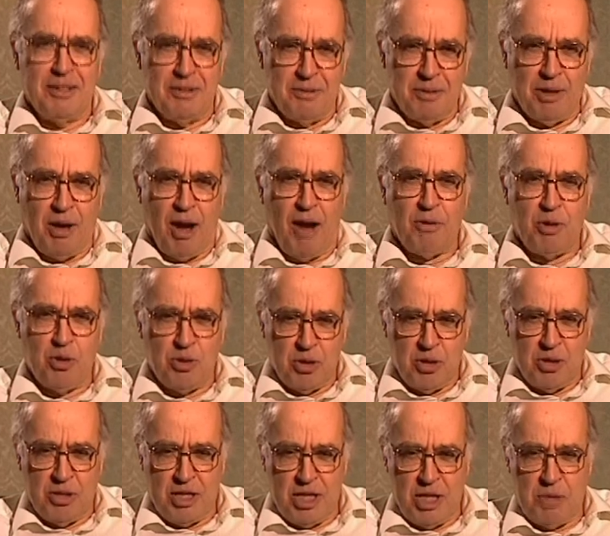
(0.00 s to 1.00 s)
you know, after you
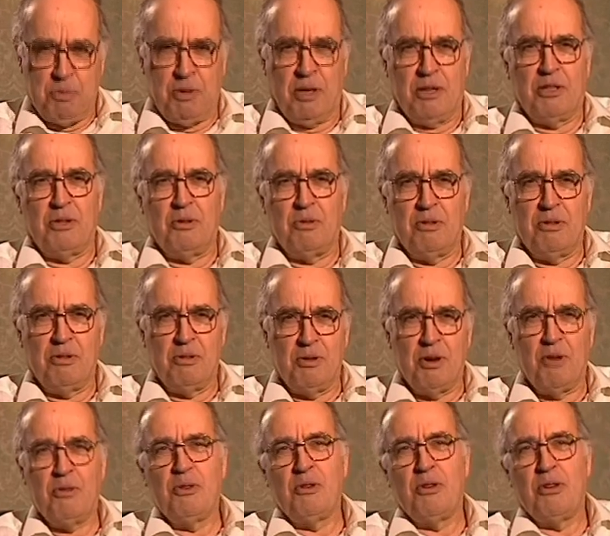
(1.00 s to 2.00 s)
cease being a student, you
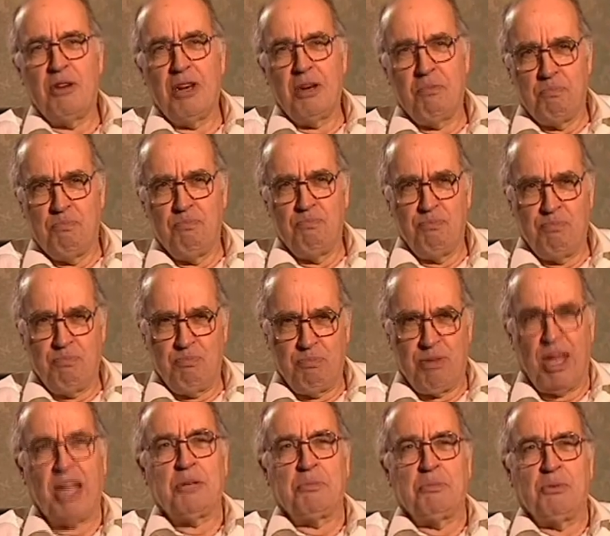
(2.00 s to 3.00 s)
don't usually read
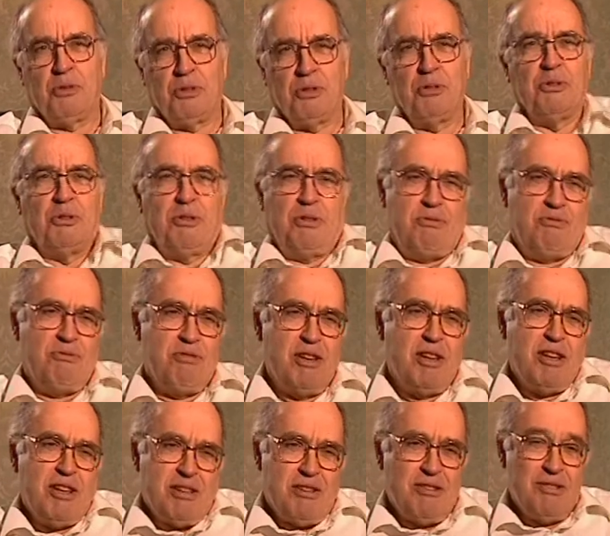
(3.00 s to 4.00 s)
textbooks, you know, you,
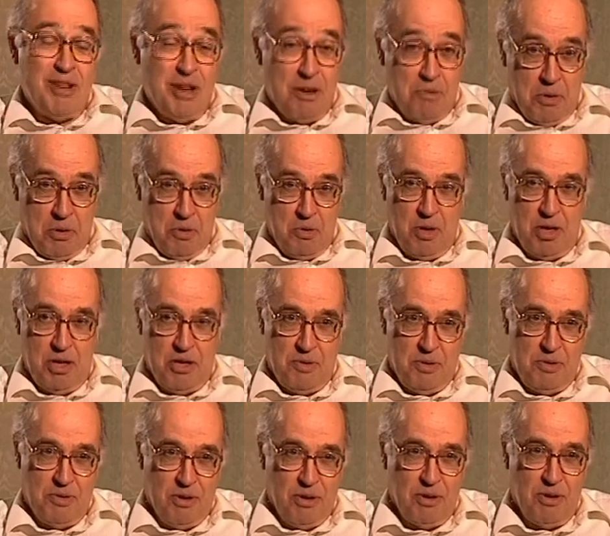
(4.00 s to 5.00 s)
you learn what you need
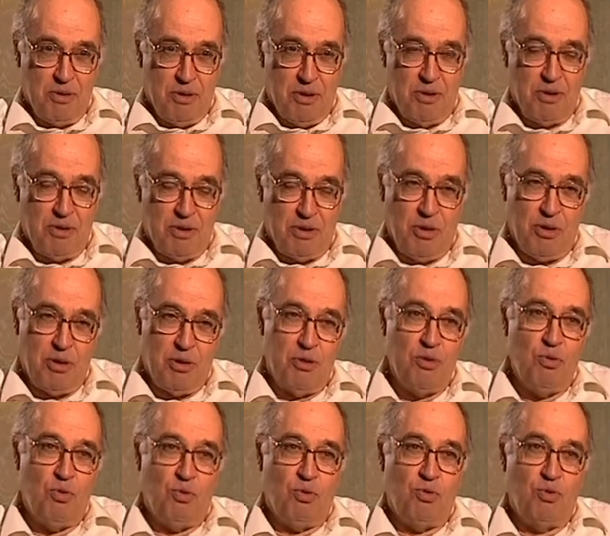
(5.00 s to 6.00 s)
to on the, on the, on the
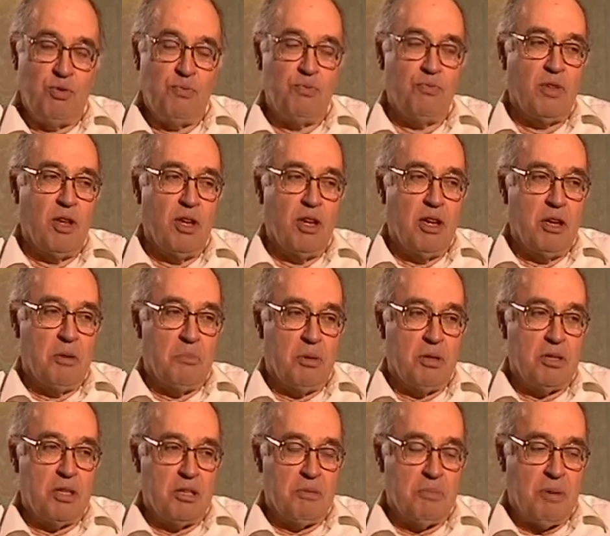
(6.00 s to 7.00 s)
hoof.
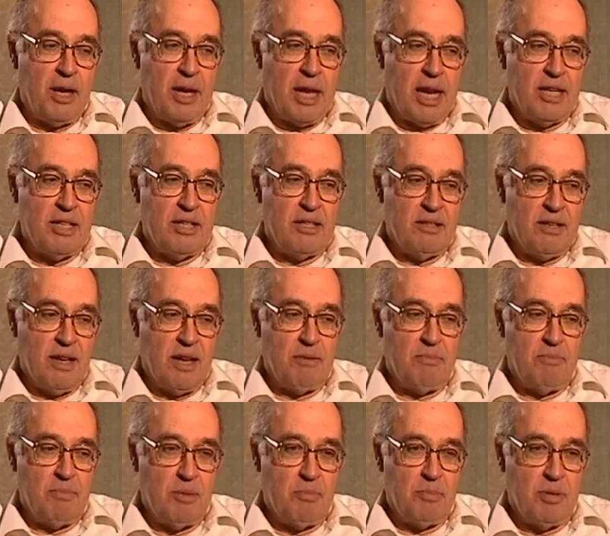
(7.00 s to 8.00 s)
But since my analysis
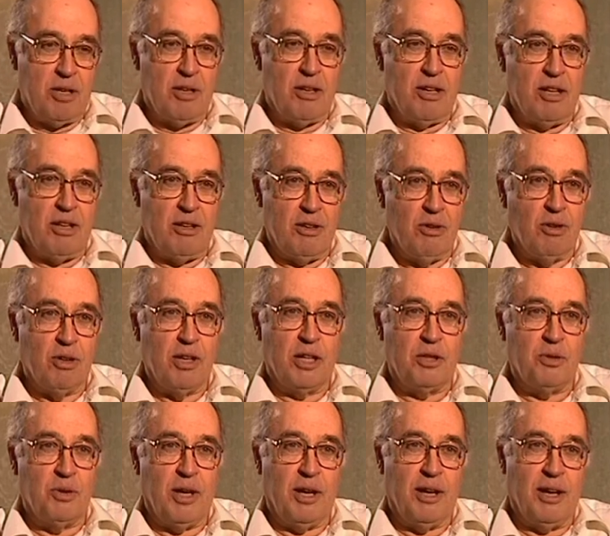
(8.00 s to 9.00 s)
hadn't been particularly good, I
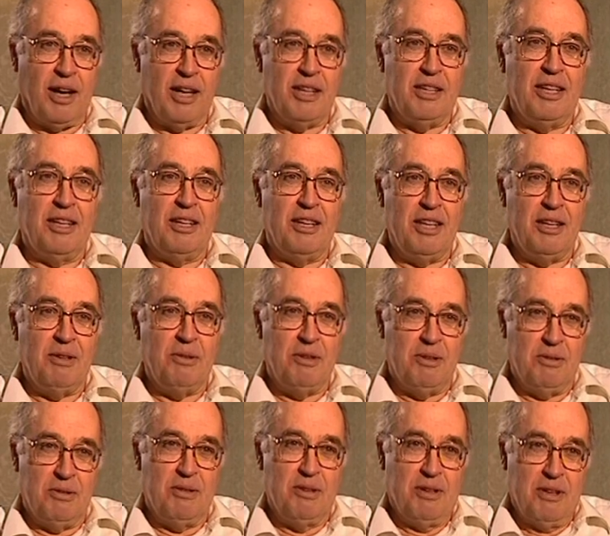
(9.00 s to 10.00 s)
thought I, I did need
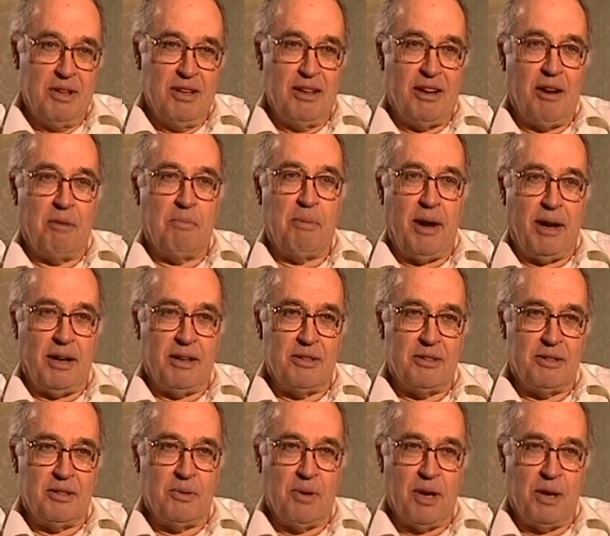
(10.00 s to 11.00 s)
to go back to
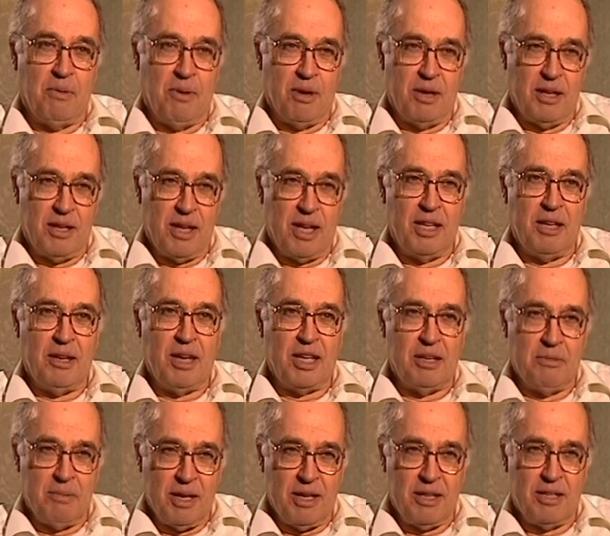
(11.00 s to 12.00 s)
square one, and I did
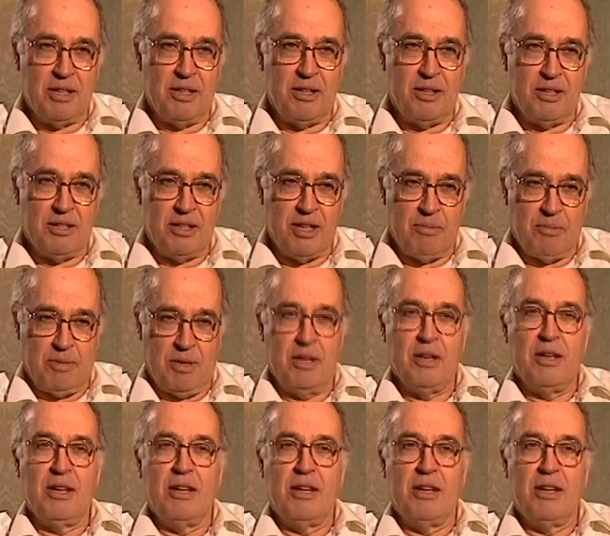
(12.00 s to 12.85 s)
actually make a serious attempt